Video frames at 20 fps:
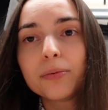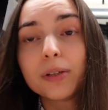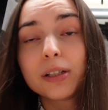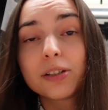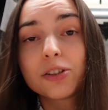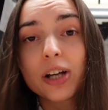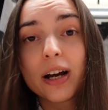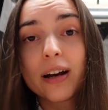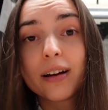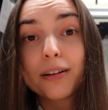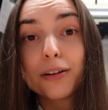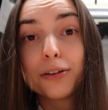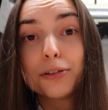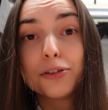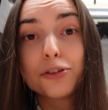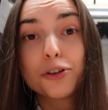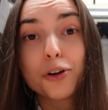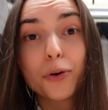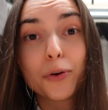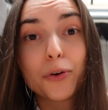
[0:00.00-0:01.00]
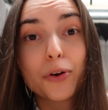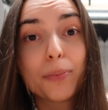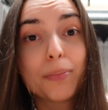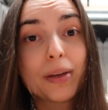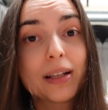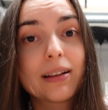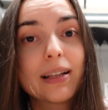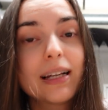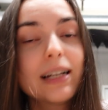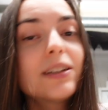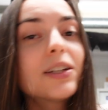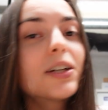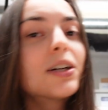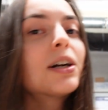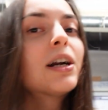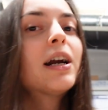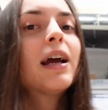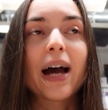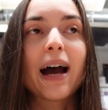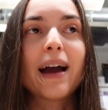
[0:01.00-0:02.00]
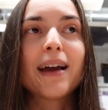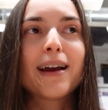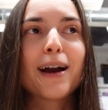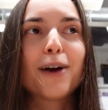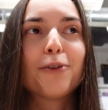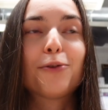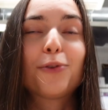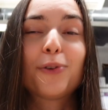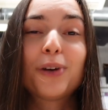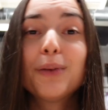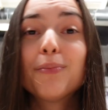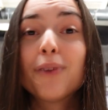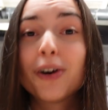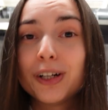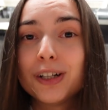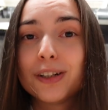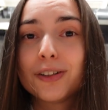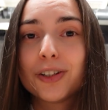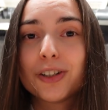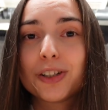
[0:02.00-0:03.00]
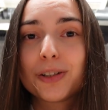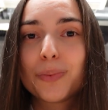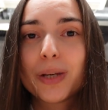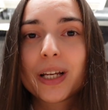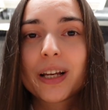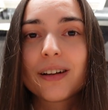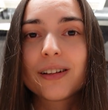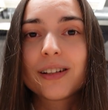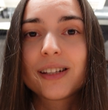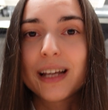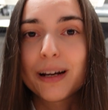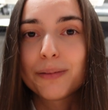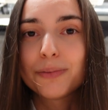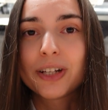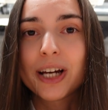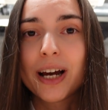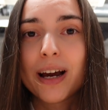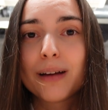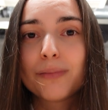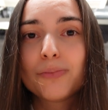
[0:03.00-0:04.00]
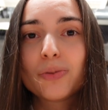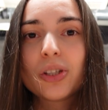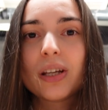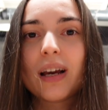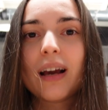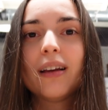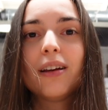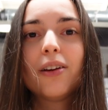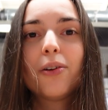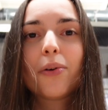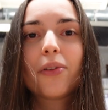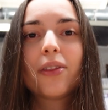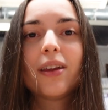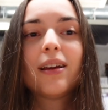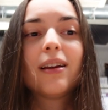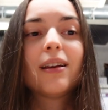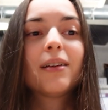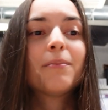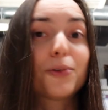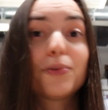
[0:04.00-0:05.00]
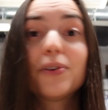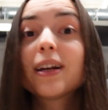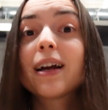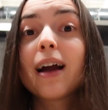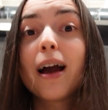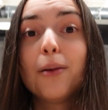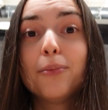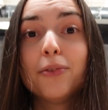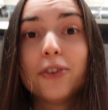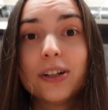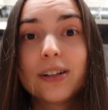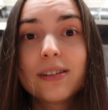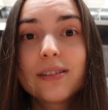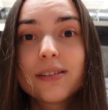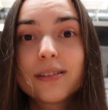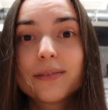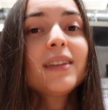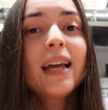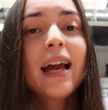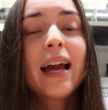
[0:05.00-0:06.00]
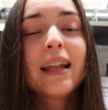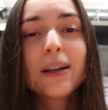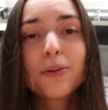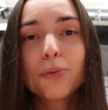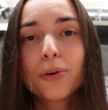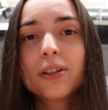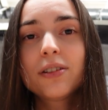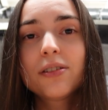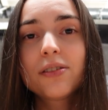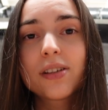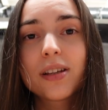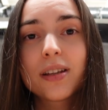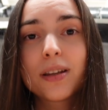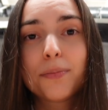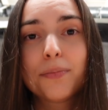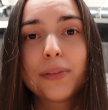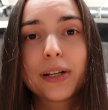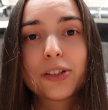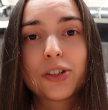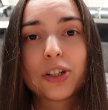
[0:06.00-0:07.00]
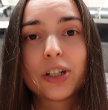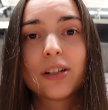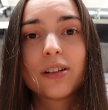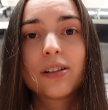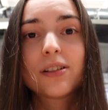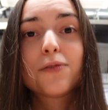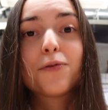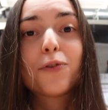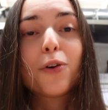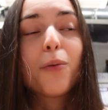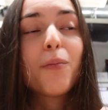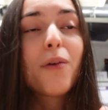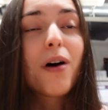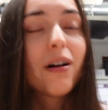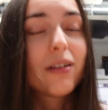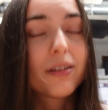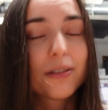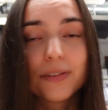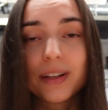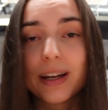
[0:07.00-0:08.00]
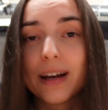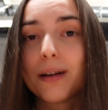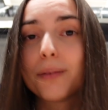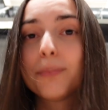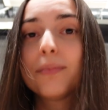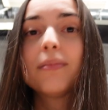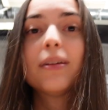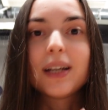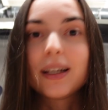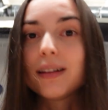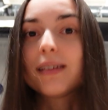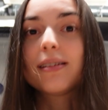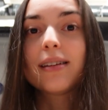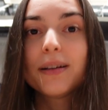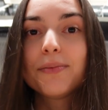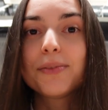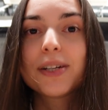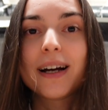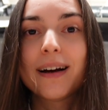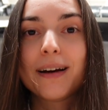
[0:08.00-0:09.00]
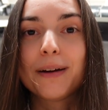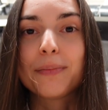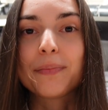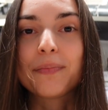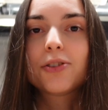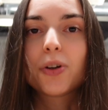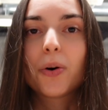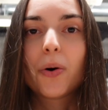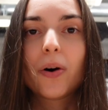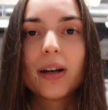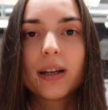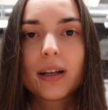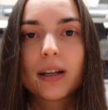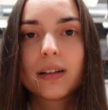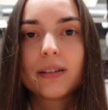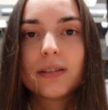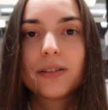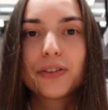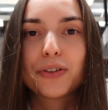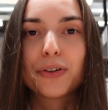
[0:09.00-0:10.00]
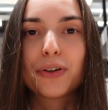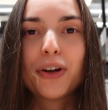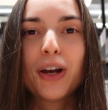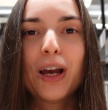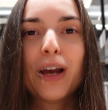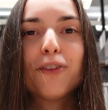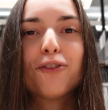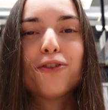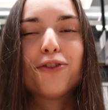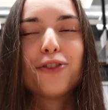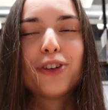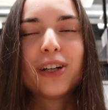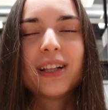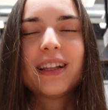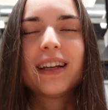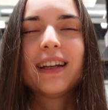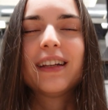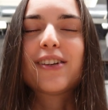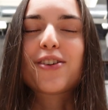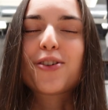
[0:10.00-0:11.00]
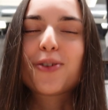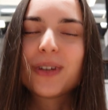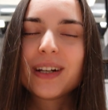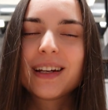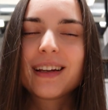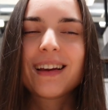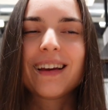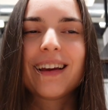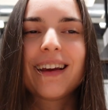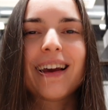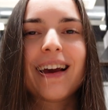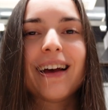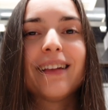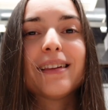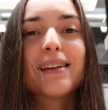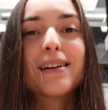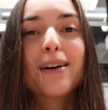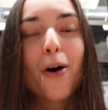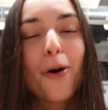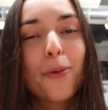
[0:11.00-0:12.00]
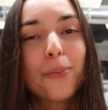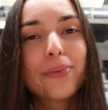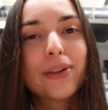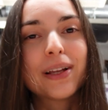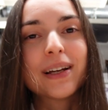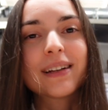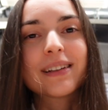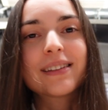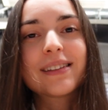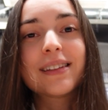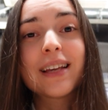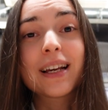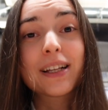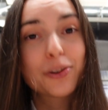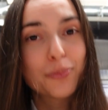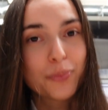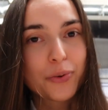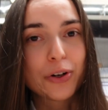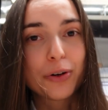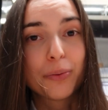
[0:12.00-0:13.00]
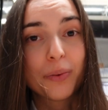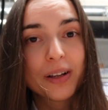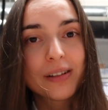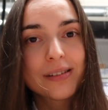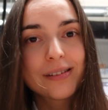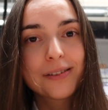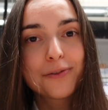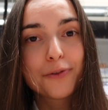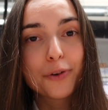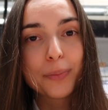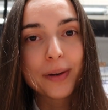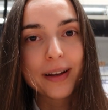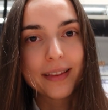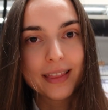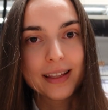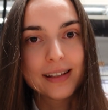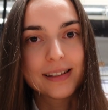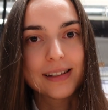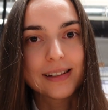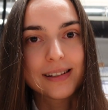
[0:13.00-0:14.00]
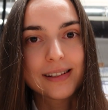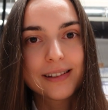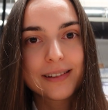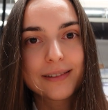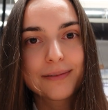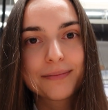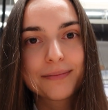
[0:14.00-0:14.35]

which I'm gonna show you a bit later, I have three monitors because sometimes I'm using three cameras and I want to see the pictures from all of them at the same time so I can do really tricky and complex experiments for my thesis.